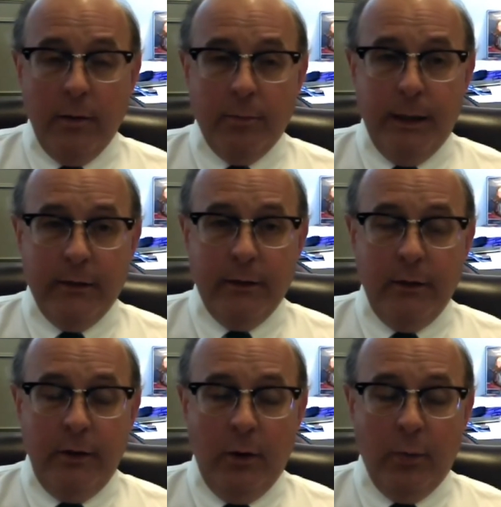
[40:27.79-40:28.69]
But
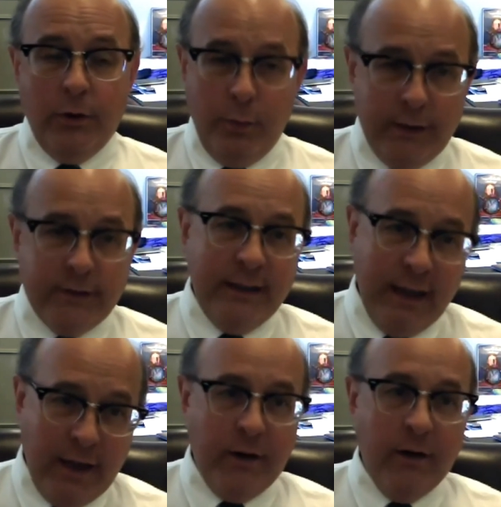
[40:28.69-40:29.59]
we're doing it
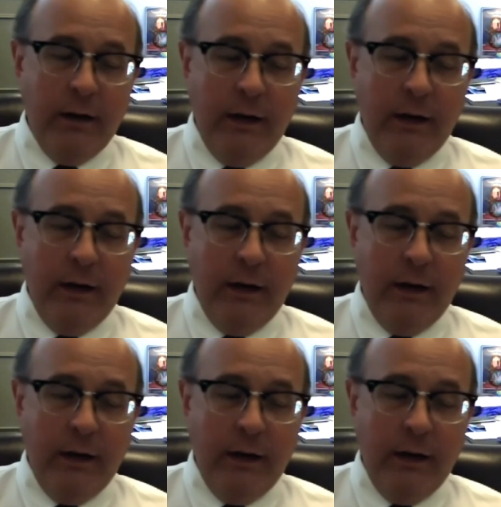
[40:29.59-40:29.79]
together,